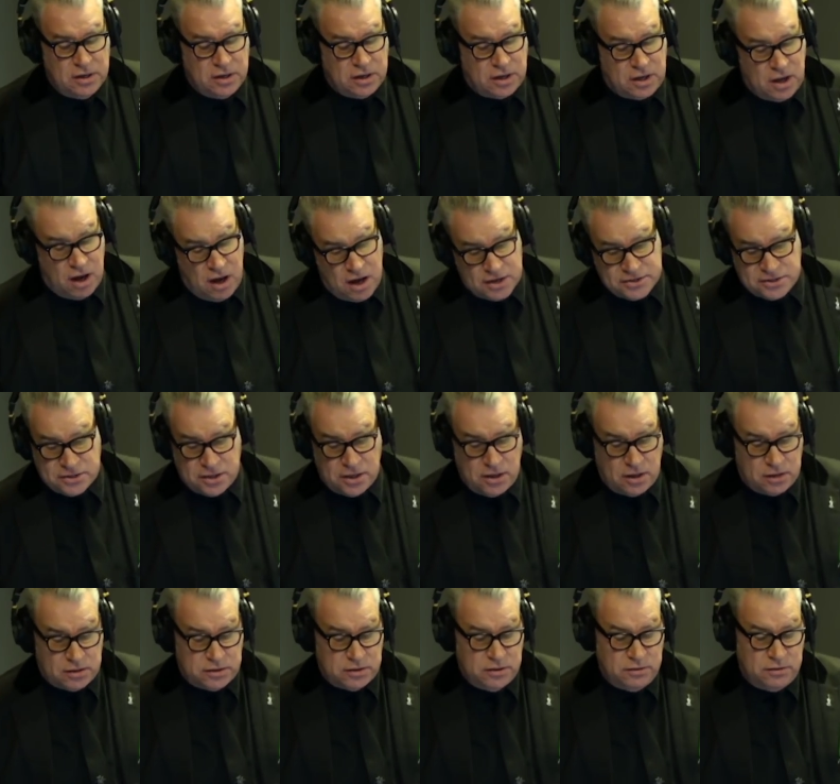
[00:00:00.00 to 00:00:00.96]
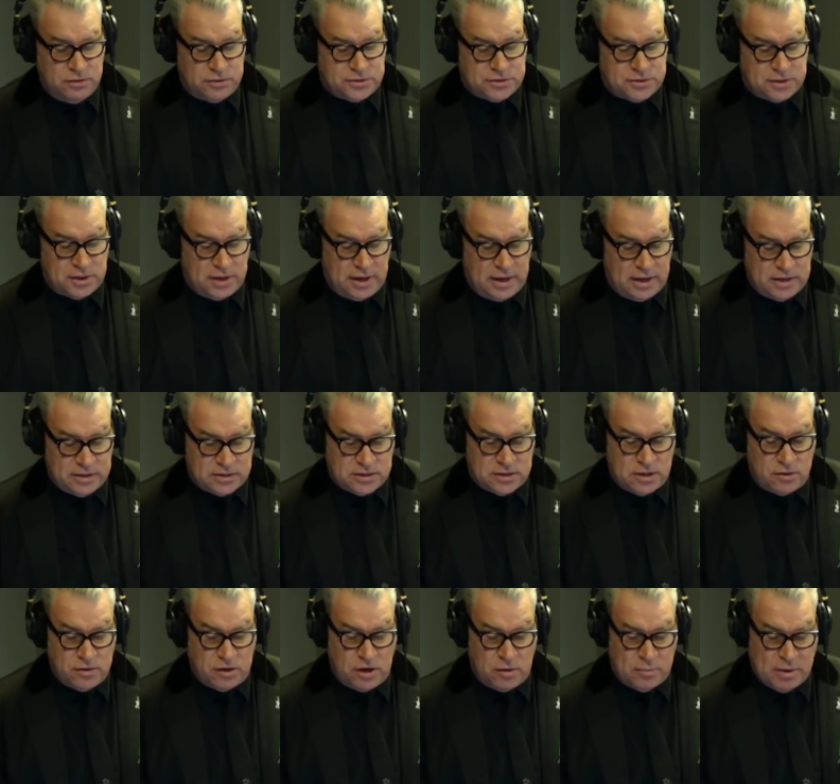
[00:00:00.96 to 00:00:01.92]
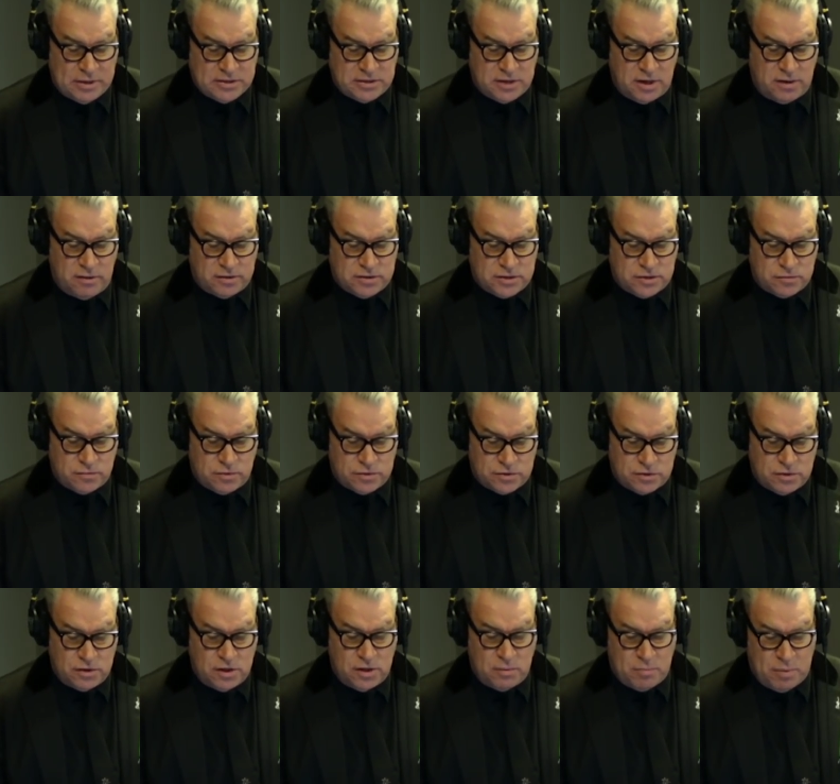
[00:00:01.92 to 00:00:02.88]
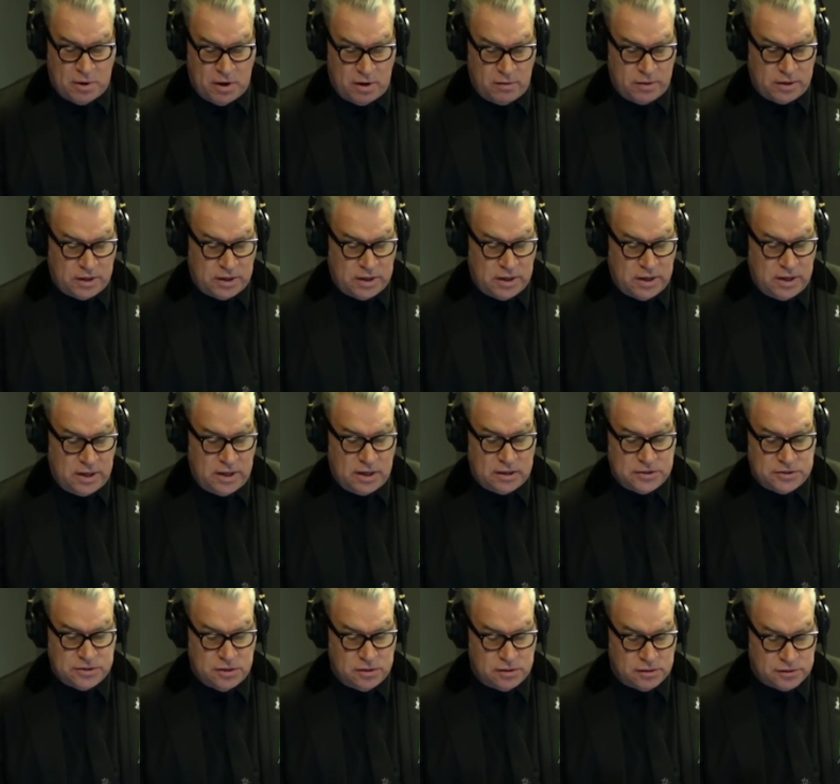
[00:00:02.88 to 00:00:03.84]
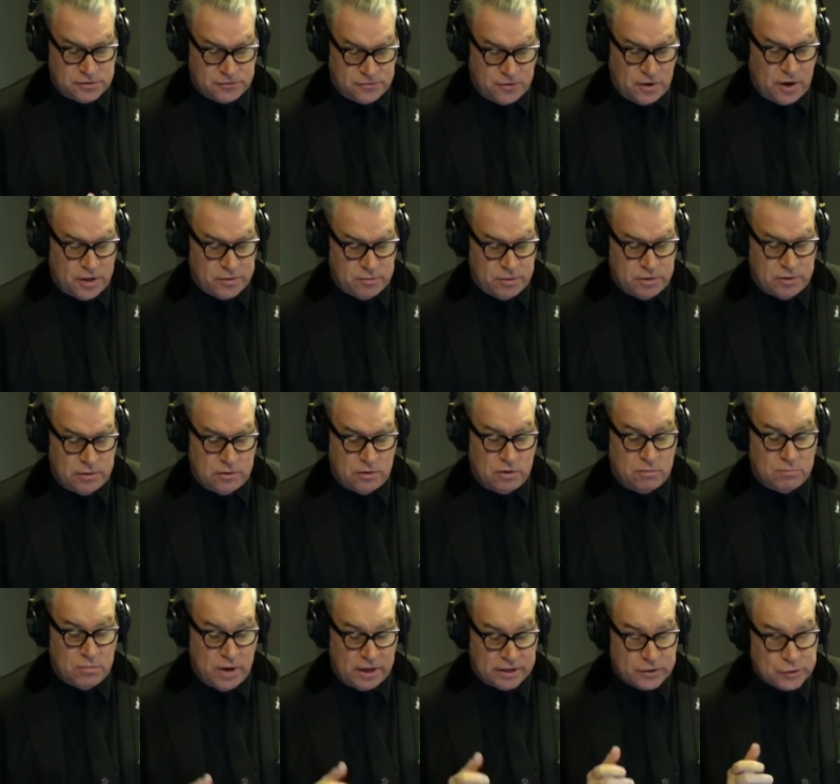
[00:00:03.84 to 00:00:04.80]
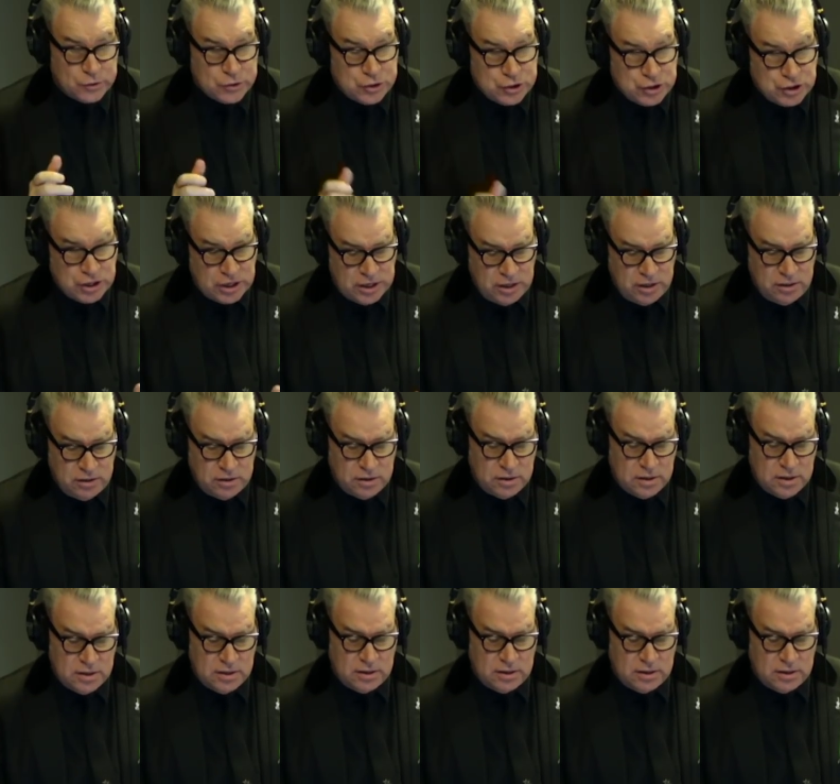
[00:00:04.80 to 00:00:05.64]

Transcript: Cast includes Antonio Banderas as Rassouli the Pirate King and Dolittle's father in law, Michael Sheen